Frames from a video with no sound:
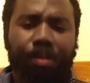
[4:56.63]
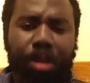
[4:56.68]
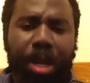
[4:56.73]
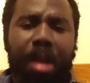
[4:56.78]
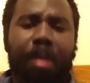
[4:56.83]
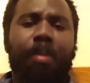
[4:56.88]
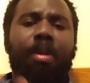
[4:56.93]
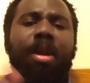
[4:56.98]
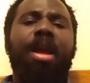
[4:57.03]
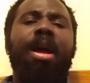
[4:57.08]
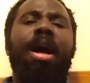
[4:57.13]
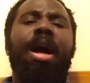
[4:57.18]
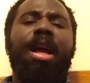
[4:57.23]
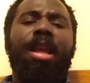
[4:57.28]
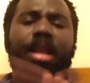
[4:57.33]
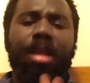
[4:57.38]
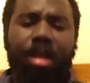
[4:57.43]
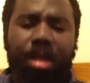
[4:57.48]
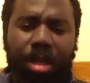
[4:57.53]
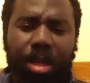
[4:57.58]
baby? How
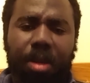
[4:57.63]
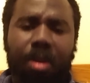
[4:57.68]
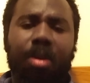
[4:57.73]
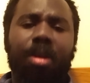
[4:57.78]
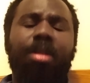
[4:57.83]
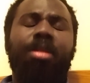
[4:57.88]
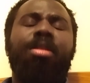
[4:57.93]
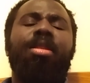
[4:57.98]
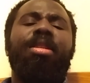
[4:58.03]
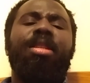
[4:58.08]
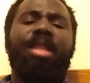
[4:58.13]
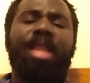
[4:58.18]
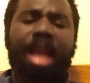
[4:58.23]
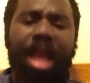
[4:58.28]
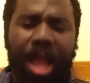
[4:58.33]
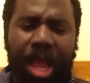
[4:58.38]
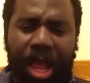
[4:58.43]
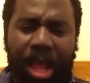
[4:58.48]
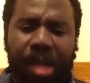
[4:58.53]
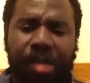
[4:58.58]
you doing
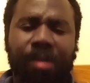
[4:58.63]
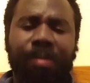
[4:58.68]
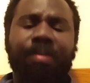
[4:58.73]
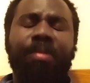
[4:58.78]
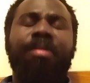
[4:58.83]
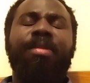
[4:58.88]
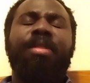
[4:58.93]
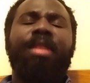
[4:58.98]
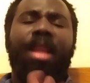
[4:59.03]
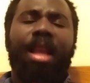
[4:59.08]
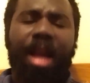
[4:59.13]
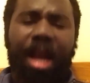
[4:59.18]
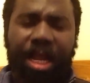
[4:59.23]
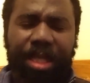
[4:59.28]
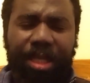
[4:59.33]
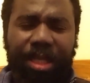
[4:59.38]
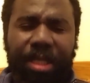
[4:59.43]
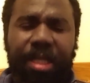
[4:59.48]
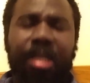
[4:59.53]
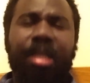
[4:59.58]
today? I
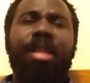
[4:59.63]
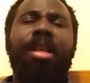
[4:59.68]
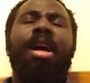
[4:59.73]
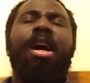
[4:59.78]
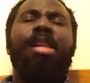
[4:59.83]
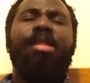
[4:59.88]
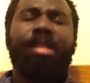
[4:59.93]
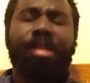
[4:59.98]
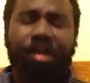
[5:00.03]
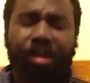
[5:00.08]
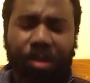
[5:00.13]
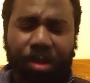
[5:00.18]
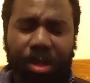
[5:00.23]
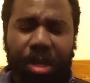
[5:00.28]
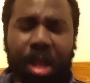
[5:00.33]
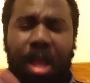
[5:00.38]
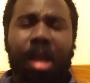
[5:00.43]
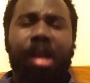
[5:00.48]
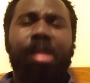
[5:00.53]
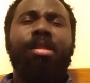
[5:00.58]
see,
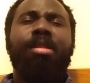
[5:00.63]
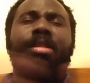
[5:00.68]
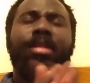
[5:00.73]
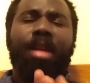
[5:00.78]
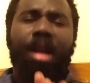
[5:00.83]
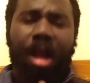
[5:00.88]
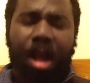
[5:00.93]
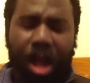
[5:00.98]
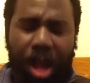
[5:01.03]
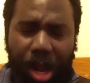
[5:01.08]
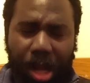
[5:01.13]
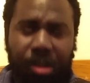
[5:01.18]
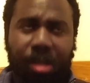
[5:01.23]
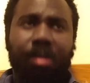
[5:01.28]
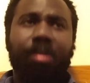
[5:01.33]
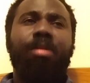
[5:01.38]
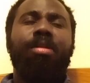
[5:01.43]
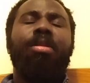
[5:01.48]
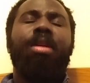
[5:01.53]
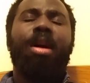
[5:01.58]

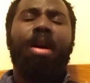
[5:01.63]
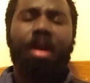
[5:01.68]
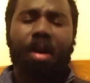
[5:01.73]
If